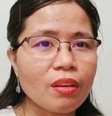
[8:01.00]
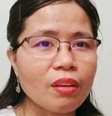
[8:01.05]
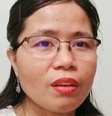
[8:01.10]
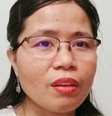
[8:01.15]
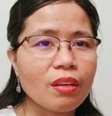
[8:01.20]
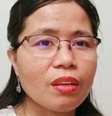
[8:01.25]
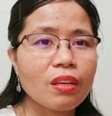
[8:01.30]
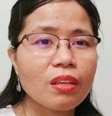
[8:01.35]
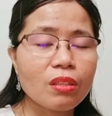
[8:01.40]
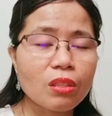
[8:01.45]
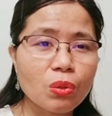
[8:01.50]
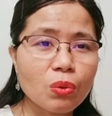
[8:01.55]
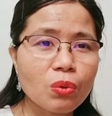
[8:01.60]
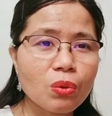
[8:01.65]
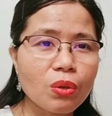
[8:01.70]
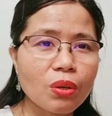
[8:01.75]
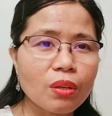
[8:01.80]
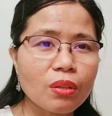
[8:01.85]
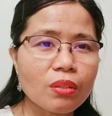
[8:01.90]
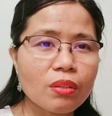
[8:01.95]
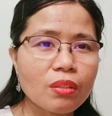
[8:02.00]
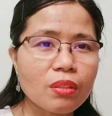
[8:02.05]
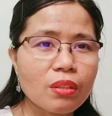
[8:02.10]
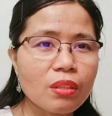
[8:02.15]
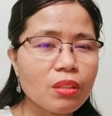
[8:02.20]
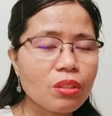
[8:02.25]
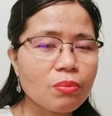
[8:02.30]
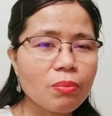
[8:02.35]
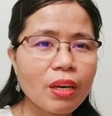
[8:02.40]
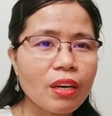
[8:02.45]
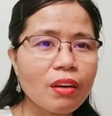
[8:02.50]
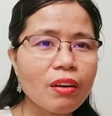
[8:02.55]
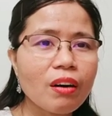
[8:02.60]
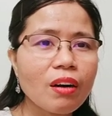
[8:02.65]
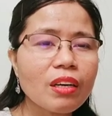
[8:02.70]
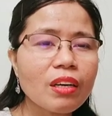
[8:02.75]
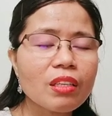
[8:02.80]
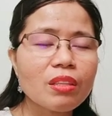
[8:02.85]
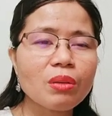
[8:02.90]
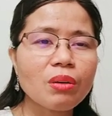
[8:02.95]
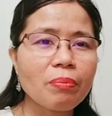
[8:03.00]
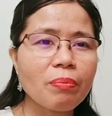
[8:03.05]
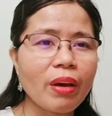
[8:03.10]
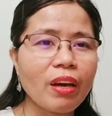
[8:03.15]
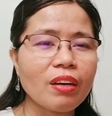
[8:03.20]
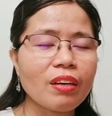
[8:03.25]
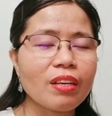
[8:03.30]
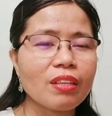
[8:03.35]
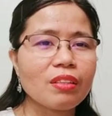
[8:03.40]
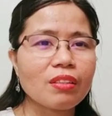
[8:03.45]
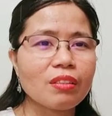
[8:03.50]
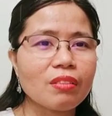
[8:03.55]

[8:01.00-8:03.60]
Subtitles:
in the school, it's very hard to a parent